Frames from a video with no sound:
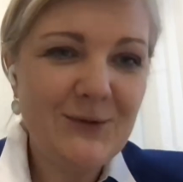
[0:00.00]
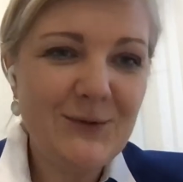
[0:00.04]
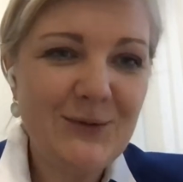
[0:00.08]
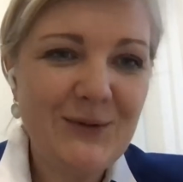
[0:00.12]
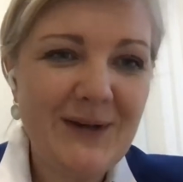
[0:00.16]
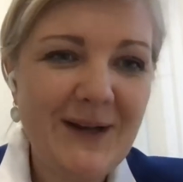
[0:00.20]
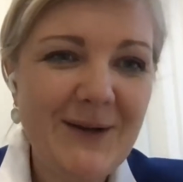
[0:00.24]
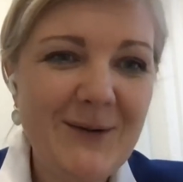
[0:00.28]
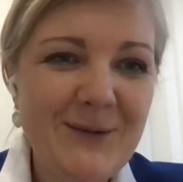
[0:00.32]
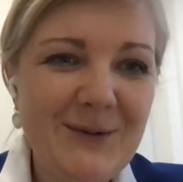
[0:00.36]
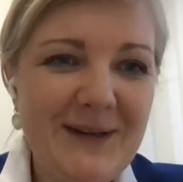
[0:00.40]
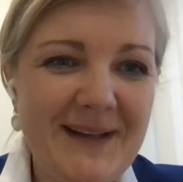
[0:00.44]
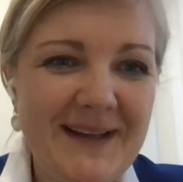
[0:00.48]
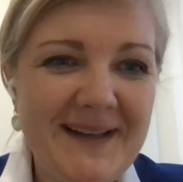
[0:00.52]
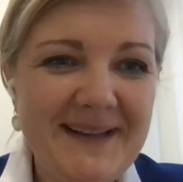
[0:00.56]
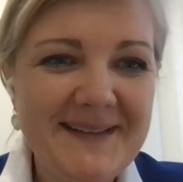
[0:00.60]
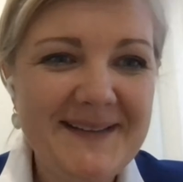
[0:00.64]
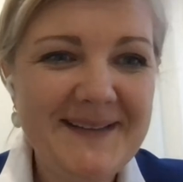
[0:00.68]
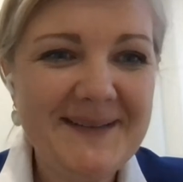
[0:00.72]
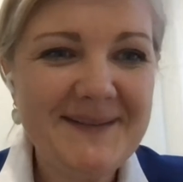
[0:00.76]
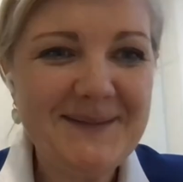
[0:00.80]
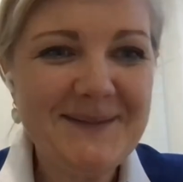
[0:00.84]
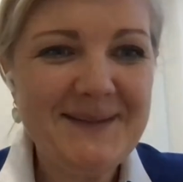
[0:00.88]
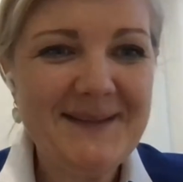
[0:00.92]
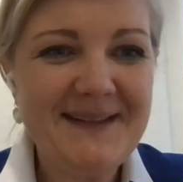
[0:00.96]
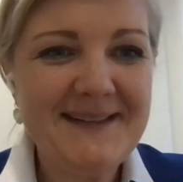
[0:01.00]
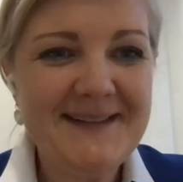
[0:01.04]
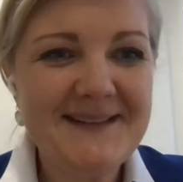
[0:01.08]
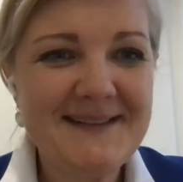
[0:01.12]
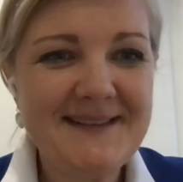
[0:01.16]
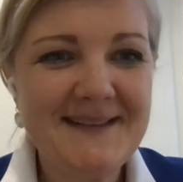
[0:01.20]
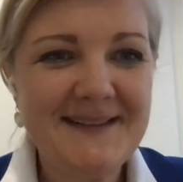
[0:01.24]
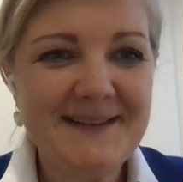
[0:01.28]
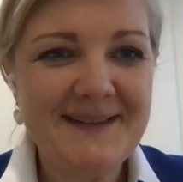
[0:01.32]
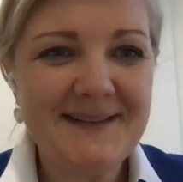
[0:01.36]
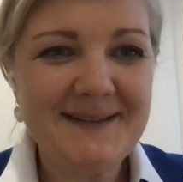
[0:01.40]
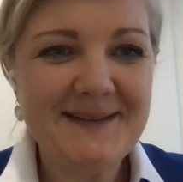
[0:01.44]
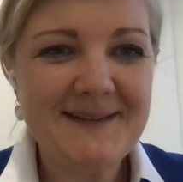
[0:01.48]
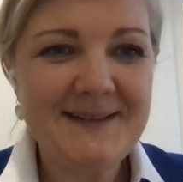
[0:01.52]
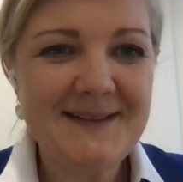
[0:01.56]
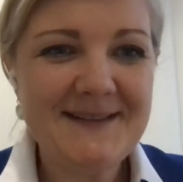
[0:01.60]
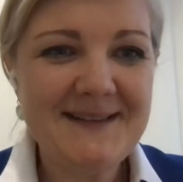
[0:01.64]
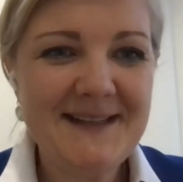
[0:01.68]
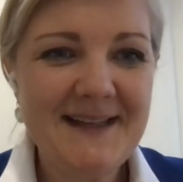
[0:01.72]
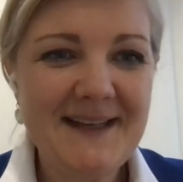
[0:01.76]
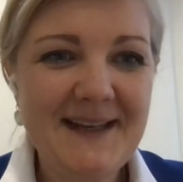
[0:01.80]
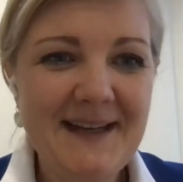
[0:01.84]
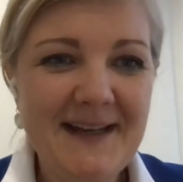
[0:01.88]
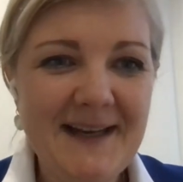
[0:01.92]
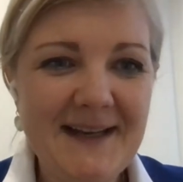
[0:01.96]
regulate
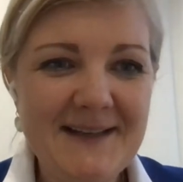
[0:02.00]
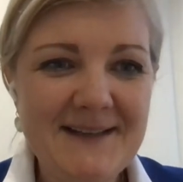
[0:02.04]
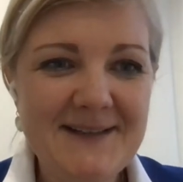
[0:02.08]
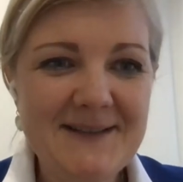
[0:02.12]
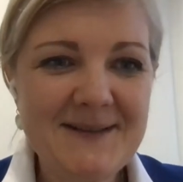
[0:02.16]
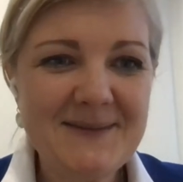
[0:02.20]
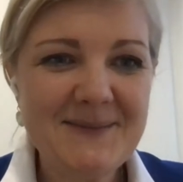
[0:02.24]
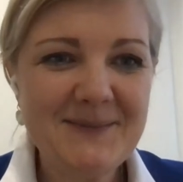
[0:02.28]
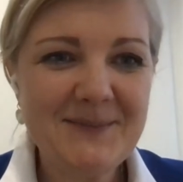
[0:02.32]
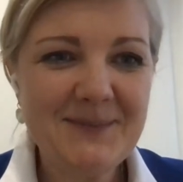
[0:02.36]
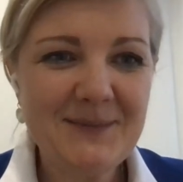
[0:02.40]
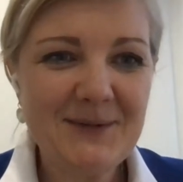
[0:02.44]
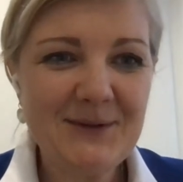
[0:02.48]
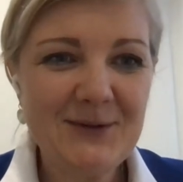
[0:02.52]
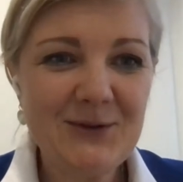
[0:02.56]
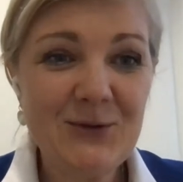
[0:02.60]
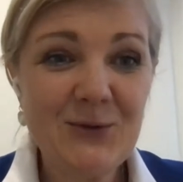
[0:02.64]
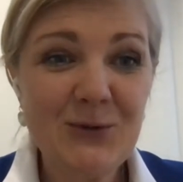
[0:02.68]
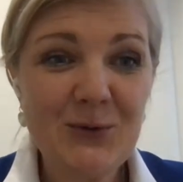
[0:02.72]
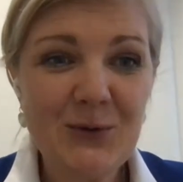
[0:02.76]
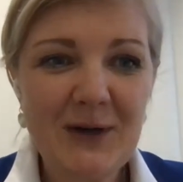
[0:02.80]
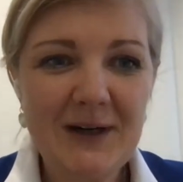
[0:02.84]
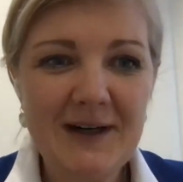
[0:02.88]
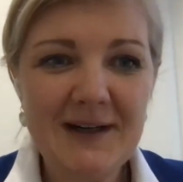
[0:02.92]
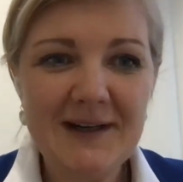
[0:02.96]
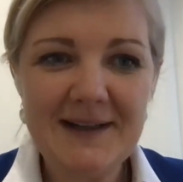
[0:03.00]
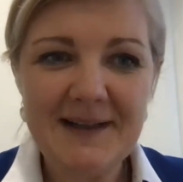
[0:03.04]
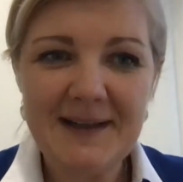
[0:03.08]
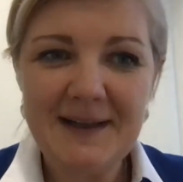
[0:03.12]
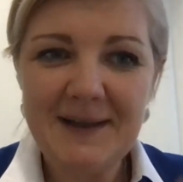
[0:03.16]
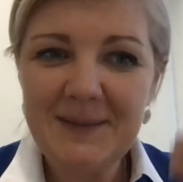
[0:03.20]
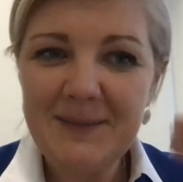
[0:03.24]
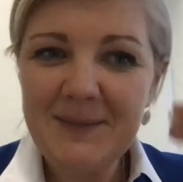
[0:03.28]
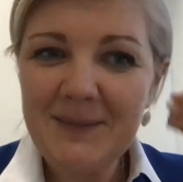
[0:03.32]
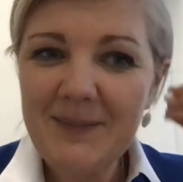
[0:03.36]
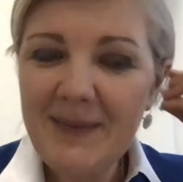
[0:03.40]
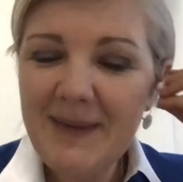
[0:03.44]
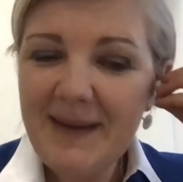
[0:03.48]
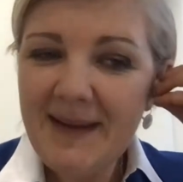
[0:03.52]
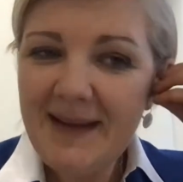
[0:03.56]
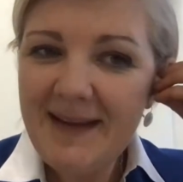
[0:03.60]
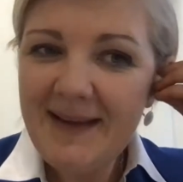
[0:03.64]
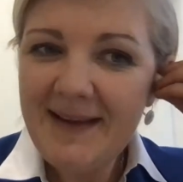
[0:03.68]
these areas too early,